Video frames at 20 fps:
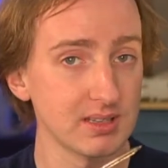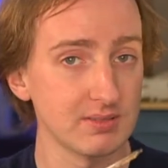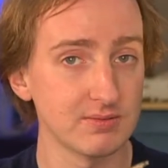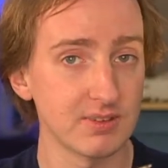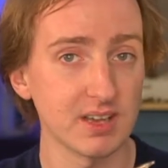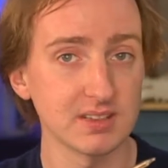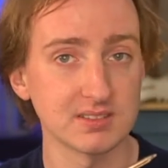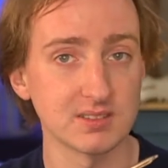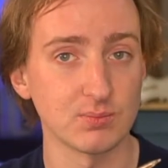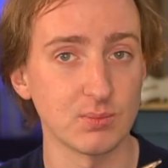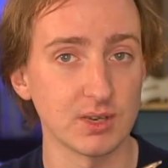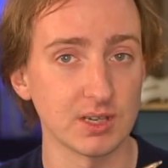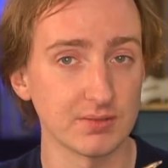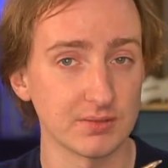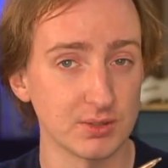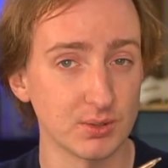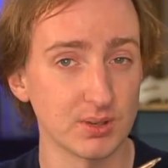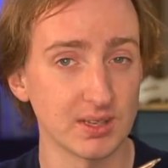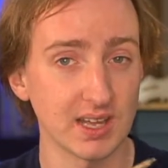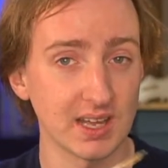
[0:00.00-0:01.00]
invest in one if
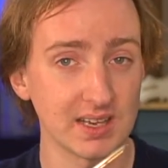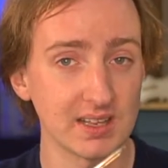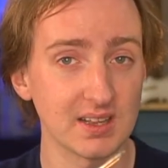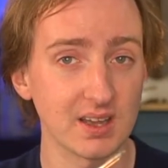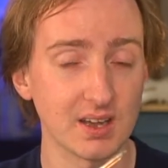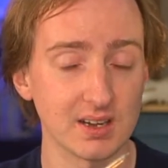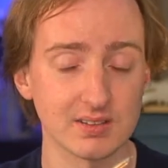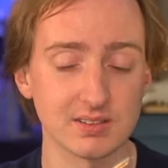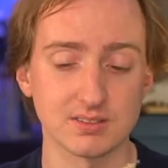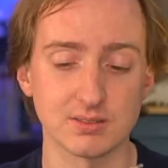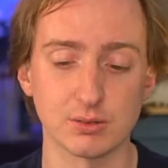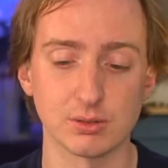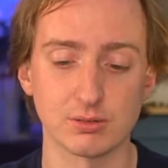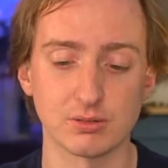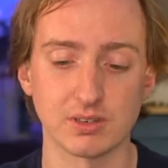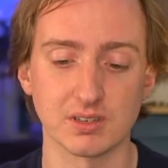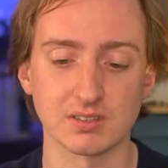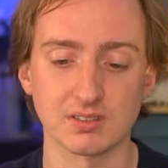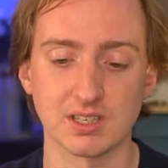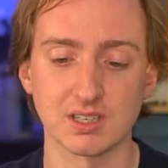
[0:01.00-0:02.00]
you're doing any kind of
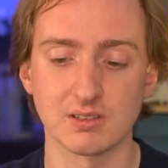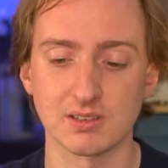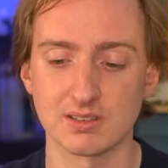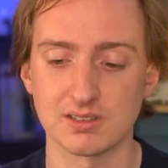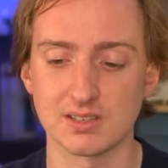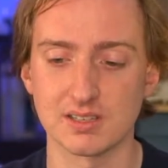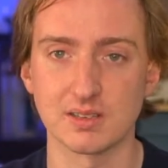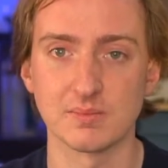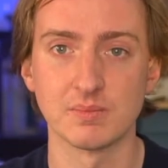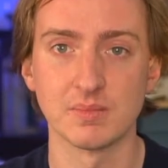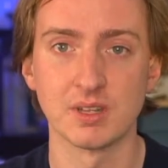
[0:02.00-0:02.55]
soldering seriously.